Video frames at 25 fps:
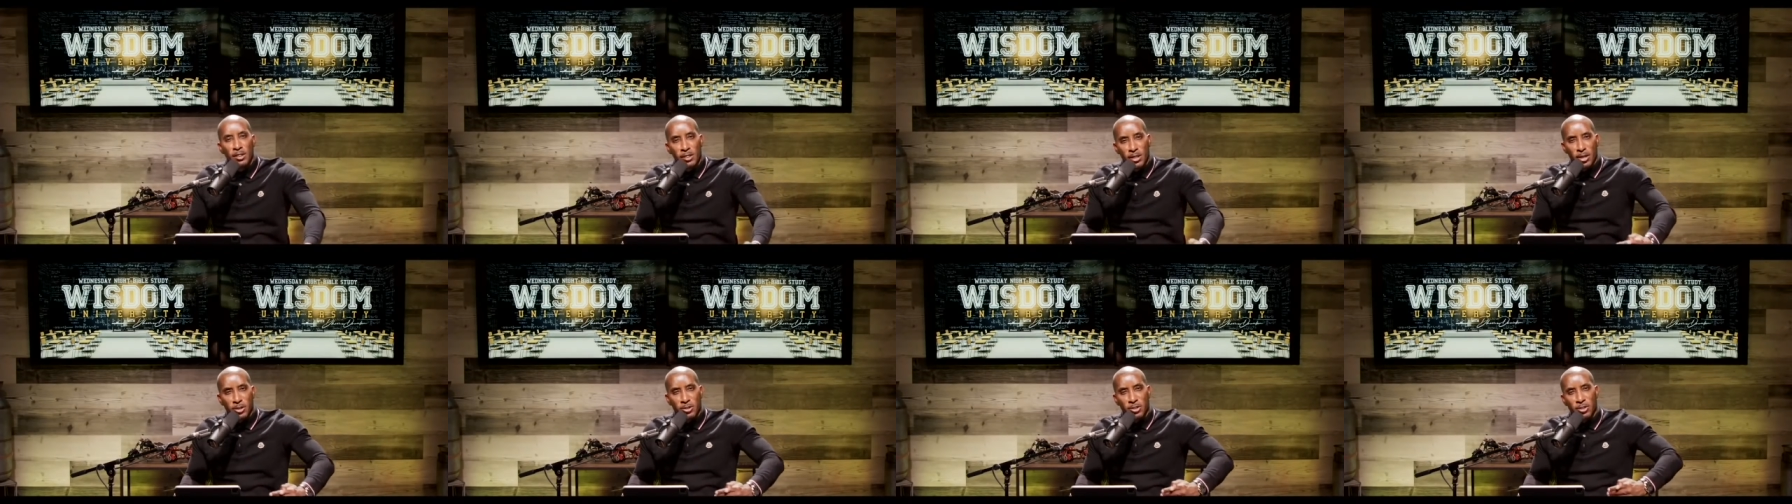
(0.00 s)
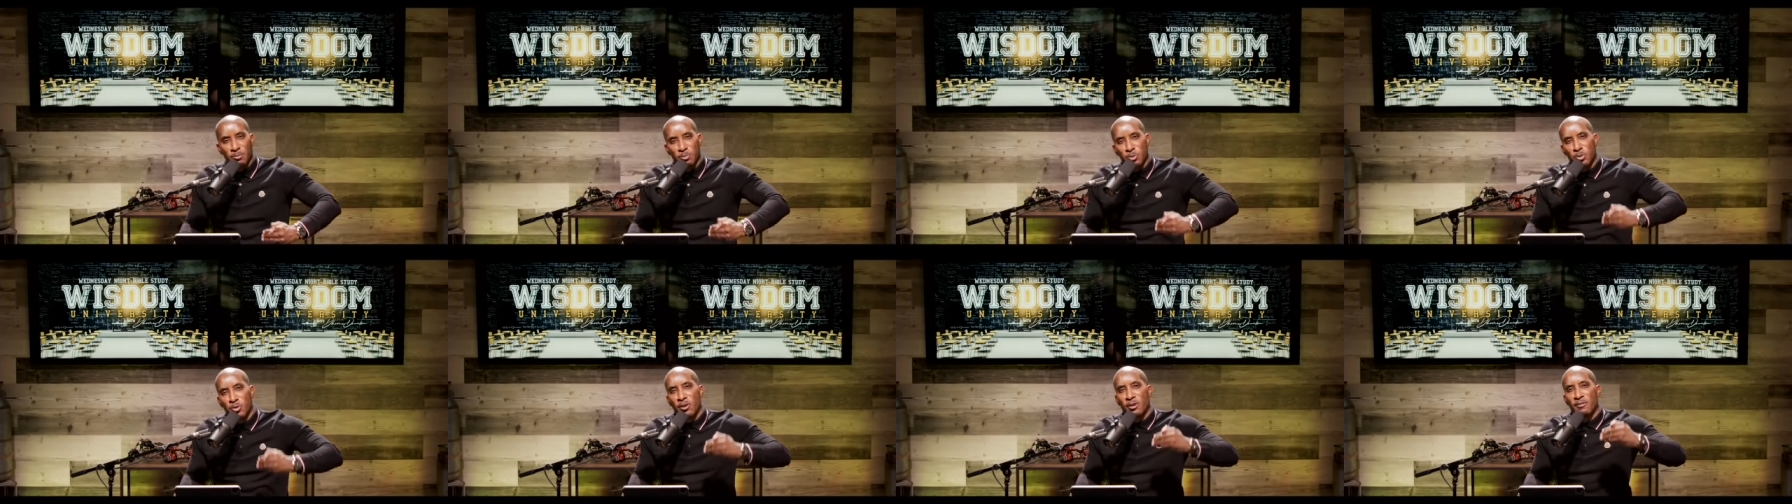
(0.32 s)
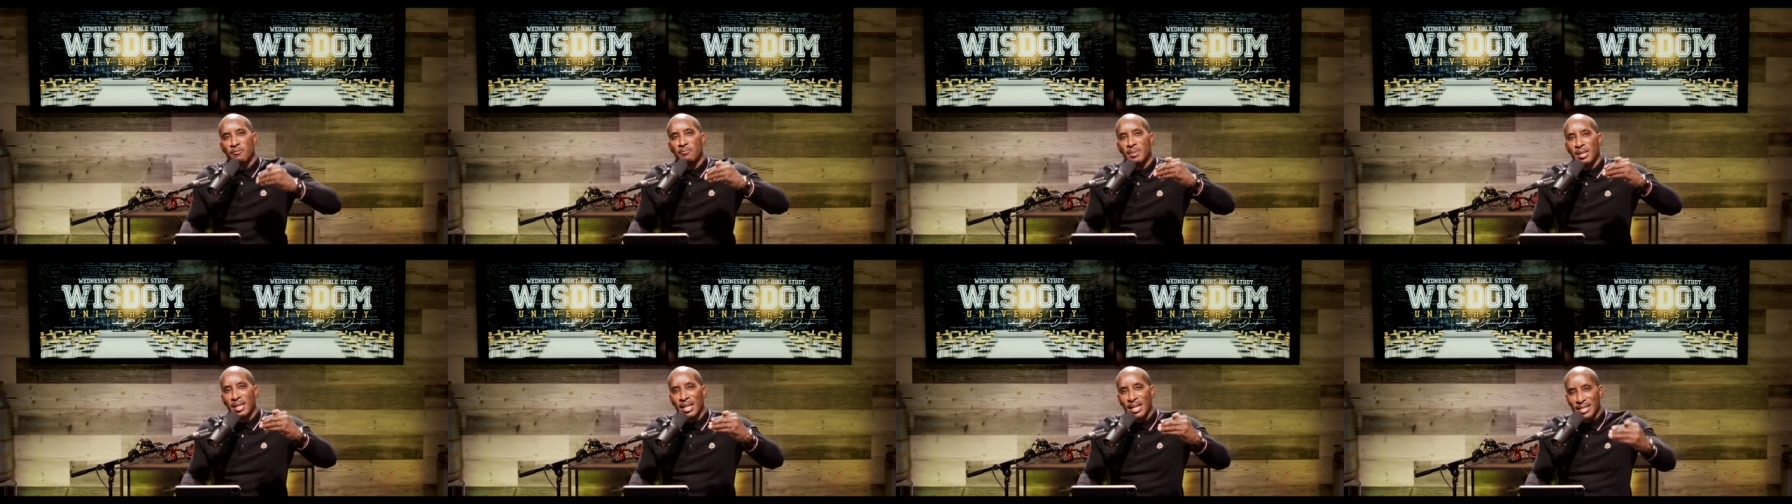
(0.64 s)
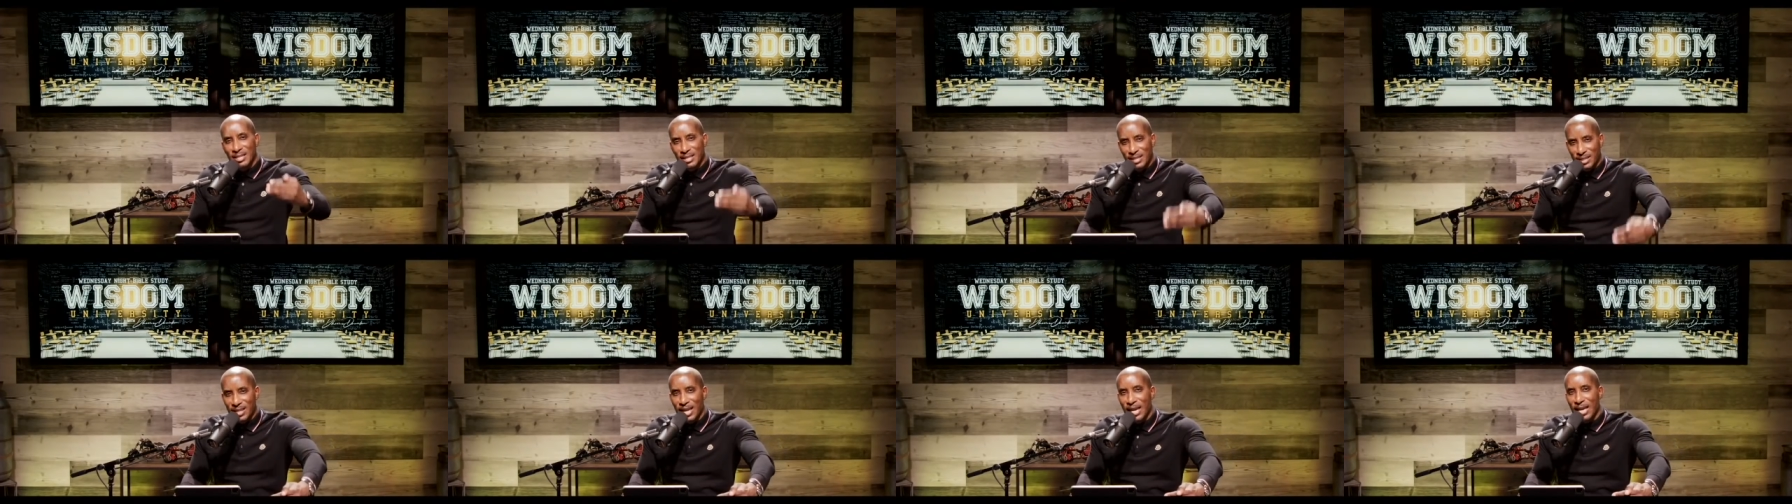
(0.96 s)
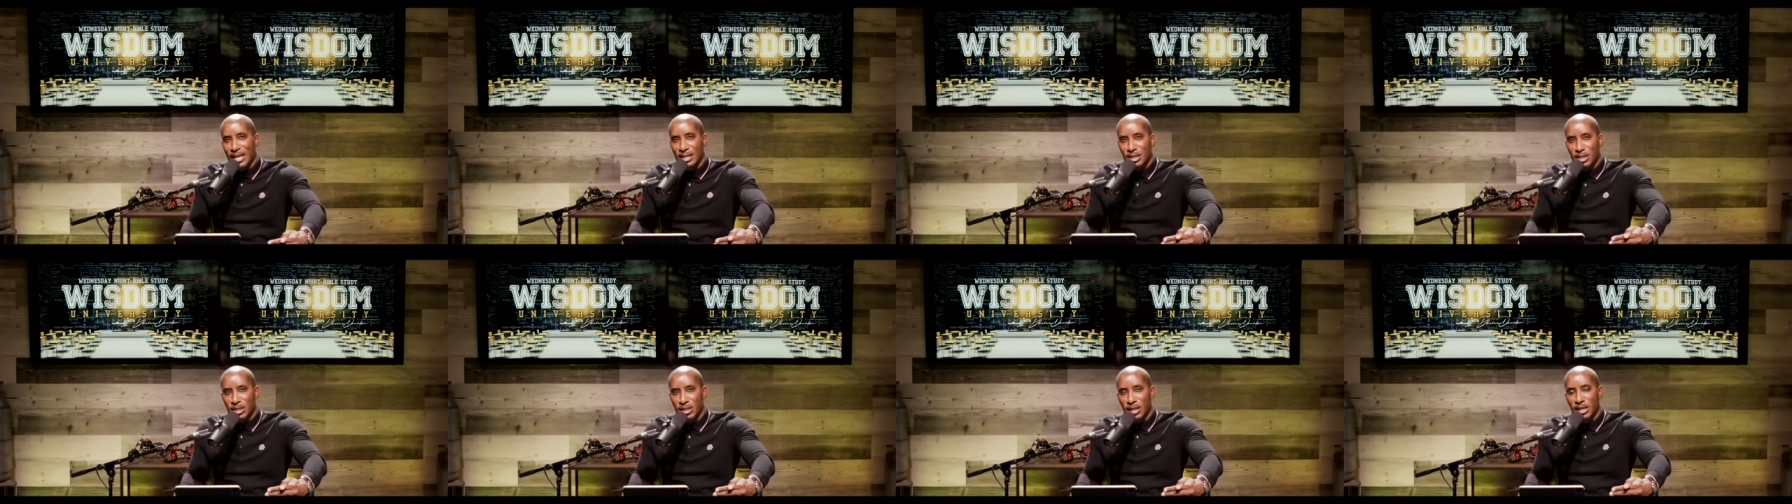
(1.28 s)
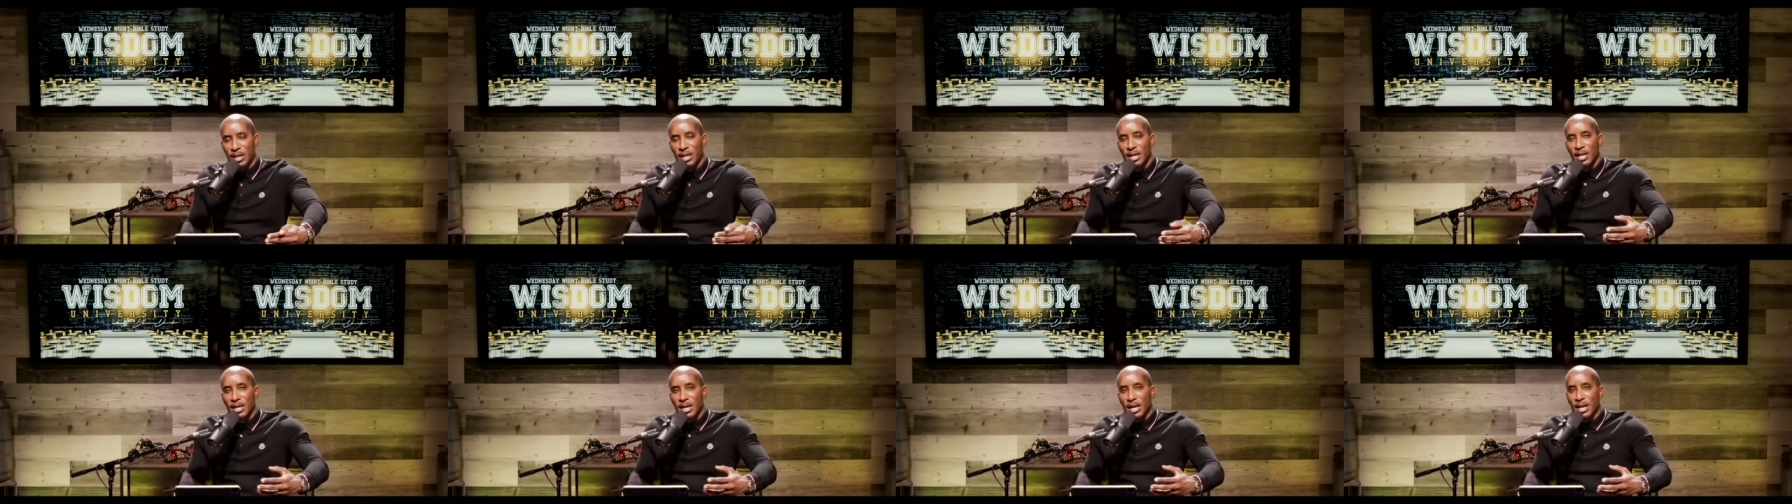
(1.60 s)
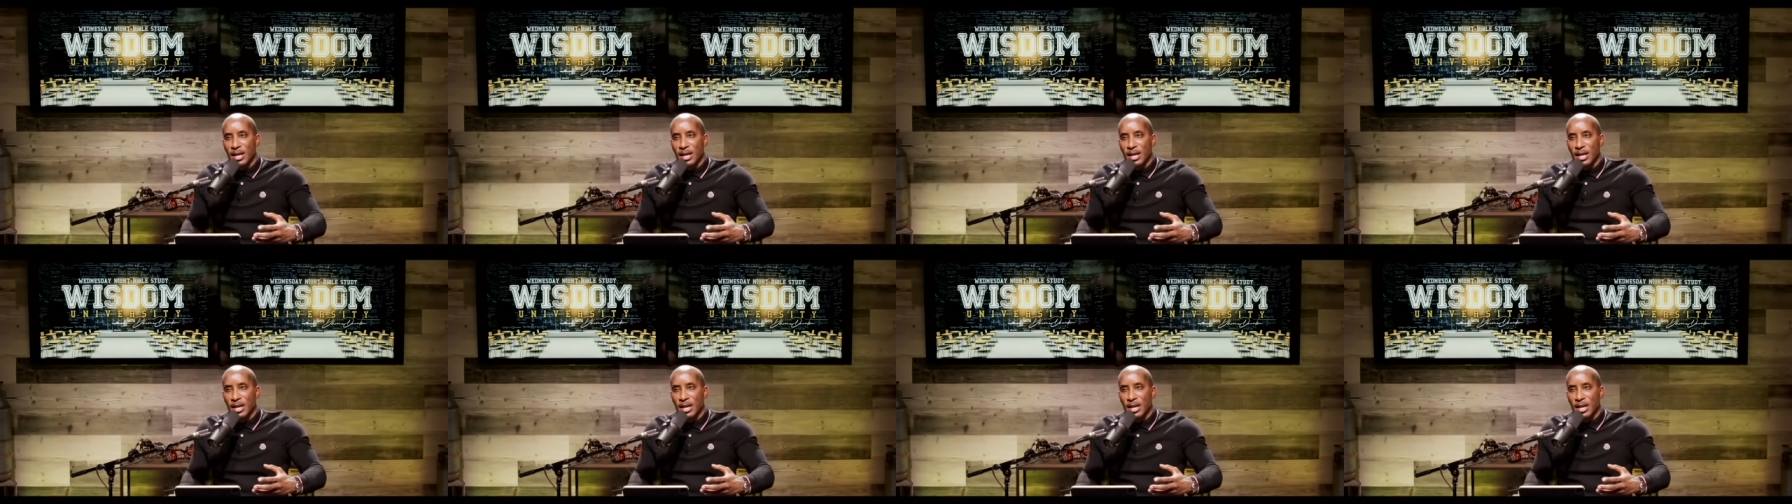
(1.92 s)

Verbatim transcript: there's some sort of molestation,